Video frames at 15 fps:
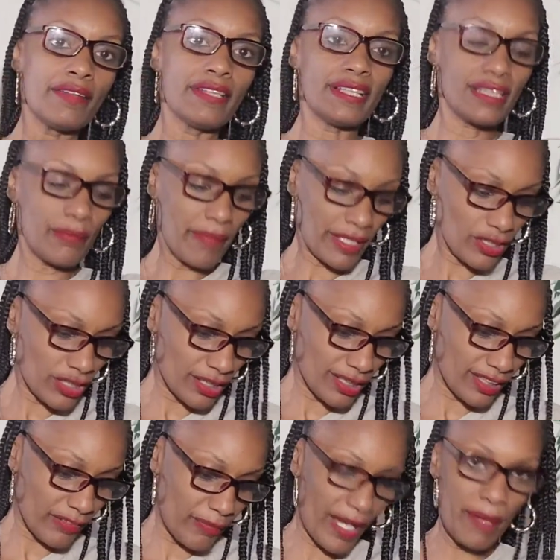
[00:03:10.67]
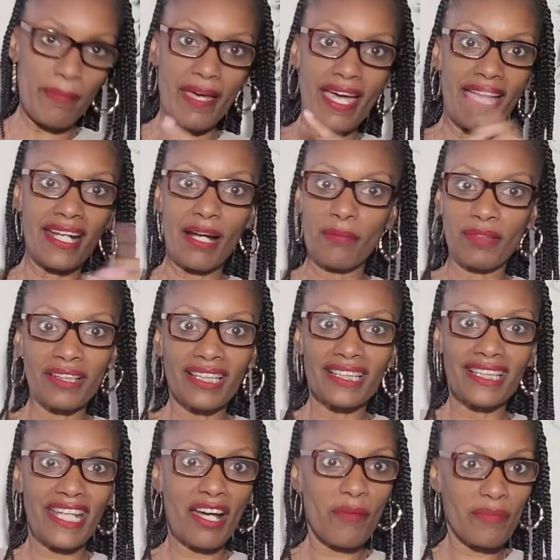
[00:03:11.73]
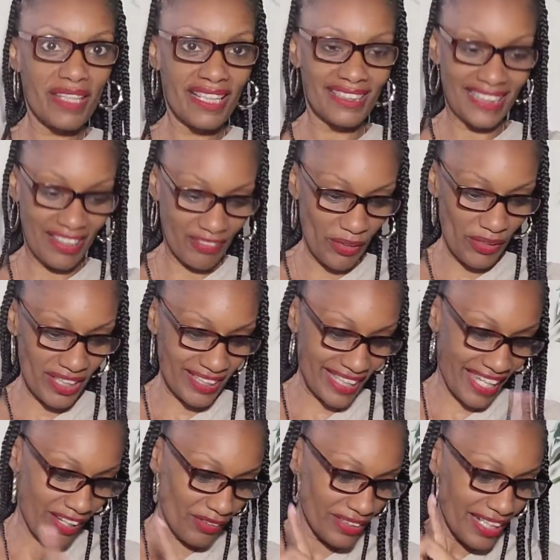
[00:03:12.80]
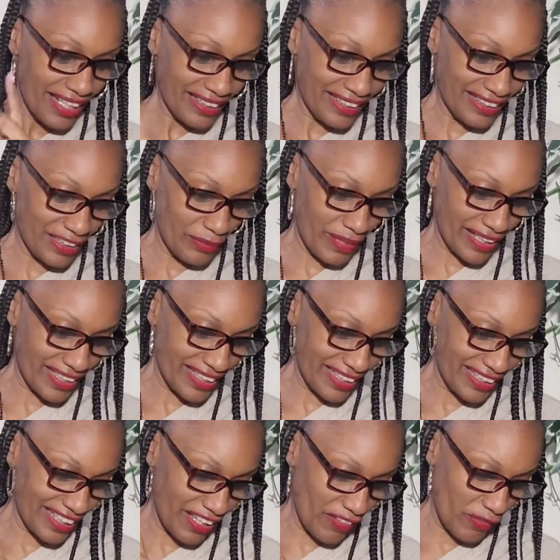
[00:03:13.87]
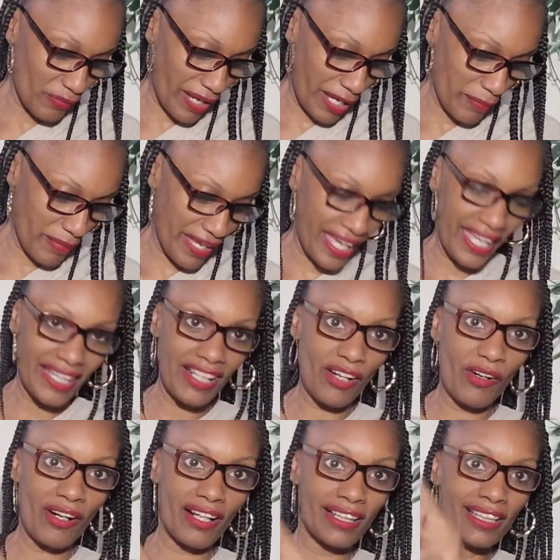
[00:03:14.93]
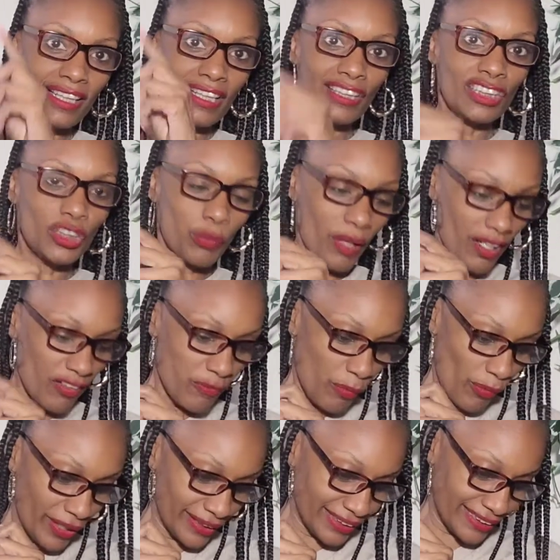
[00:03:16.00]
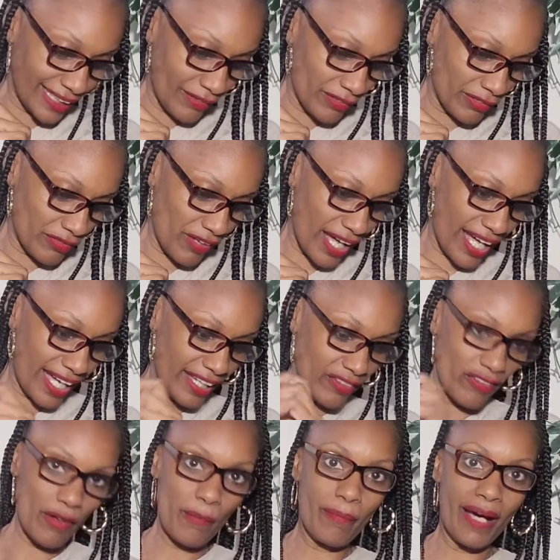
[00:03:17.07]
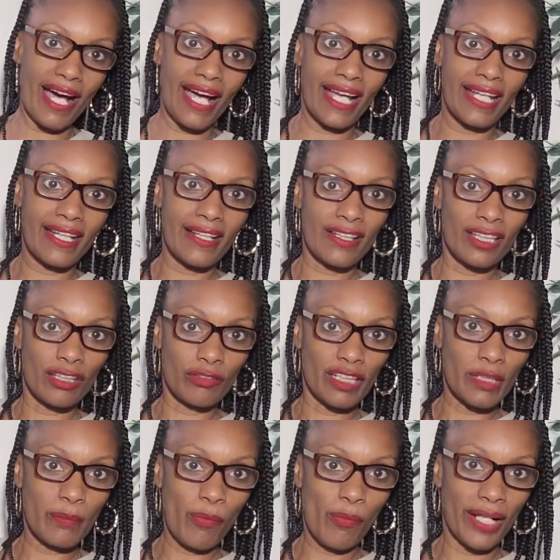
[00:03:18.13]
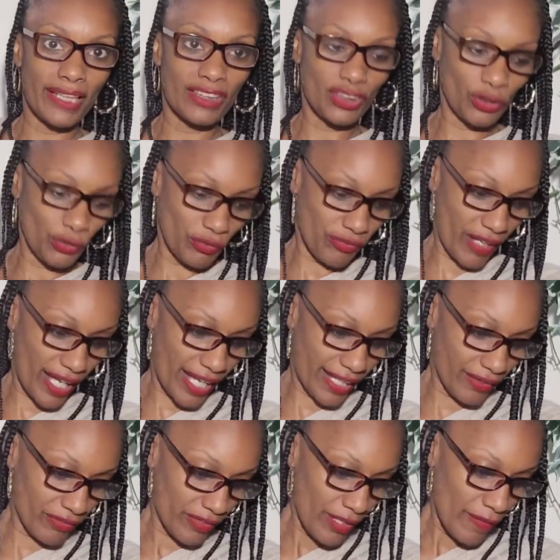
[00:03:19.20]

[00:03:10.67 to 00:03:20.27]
The dimensions of my bag, I'm looking down because I wrote it down. The dimensions of my bag are 12.75 by 3.25